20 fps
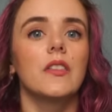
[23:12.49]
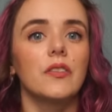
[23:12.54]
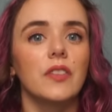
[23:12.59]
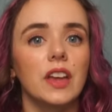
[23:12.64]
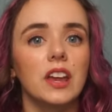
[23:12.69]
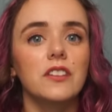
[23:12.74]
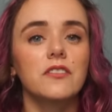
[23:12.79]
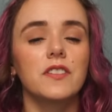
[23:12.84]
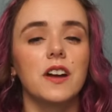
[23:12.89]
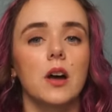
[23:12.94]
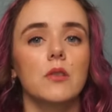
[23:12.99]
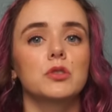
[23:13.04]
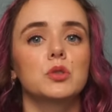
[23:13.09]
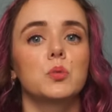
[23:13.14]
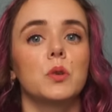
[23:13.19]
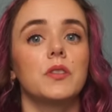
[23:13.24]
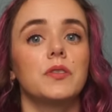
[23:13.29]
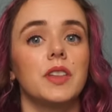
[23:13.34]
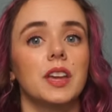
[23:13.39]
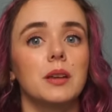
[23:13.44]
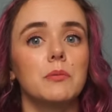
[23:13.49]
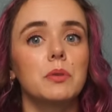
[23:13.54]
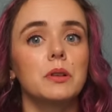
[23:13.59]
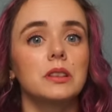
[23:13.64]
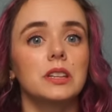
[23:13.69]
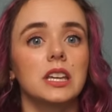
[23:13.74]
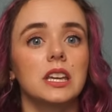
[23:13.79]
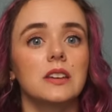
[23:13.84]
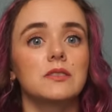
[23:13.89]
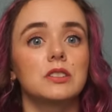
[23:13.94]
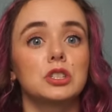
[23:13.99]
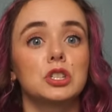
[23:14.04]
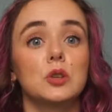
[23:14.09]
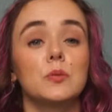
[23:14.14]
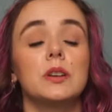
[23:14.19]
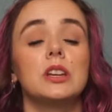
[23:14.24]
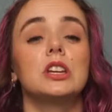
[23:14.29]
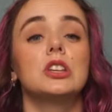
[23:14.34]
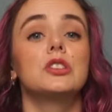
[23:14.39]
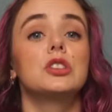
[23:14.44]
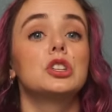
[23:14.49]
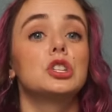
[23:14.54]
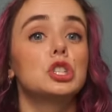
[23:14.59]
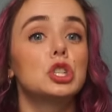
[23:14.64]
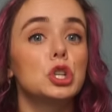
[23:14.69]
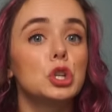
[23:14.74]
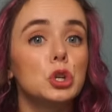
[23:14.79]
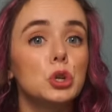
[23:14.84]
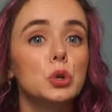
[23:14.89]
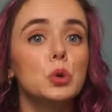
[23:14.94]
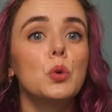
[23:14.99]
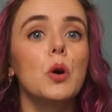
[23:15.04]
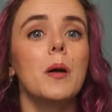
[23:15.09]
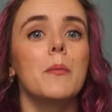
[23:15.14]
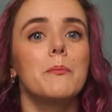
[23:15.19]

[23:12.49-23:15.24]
they found what they believed to be the two